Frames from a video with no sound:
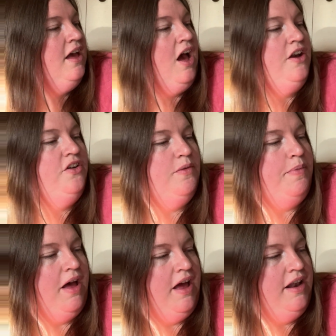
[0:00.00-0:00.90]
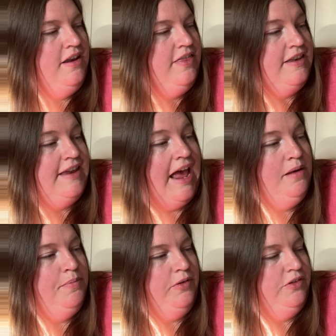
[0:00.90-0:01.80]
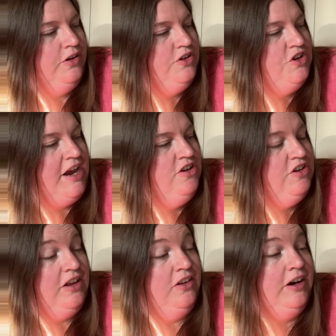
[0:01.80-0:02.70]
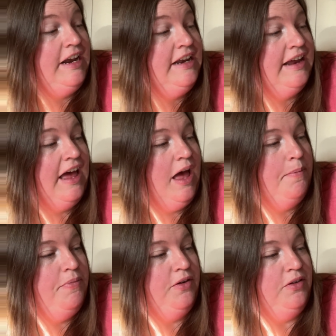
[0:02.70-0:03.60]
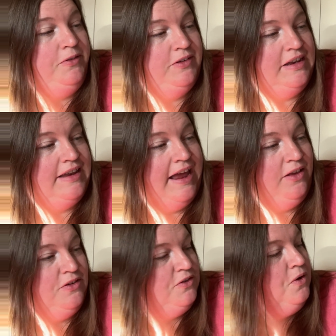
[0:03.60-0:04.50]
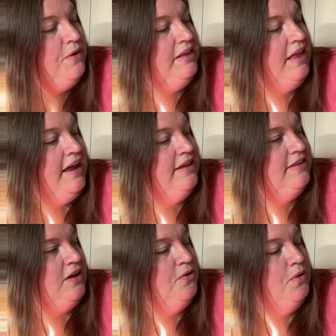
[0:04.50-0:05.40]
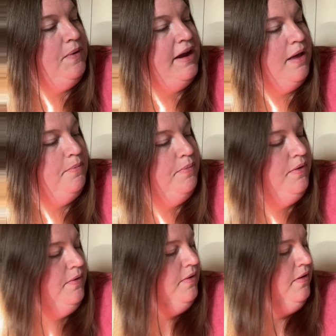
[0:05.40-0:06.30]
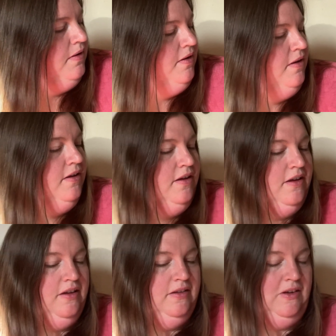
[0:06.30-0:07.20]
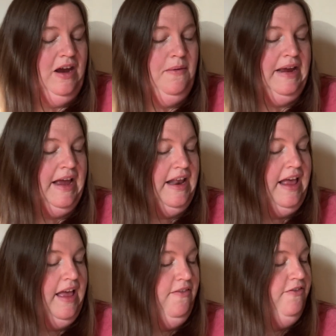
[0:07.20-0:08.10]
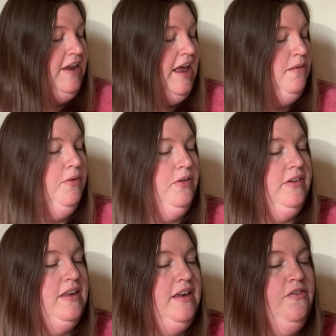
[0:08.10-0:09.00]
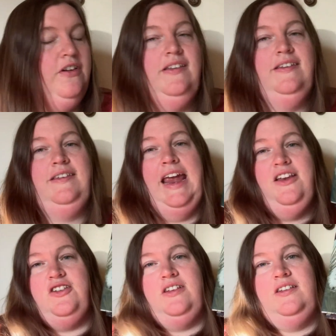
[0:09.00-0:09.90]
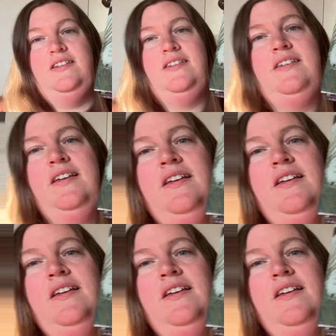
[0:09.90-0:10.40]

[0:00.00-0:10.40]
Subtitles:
Under the pond, the tadpoles are changing, learning to hop. They're losing tails, growing legs, and growing up. So here we kind of have tadpoles in different stages.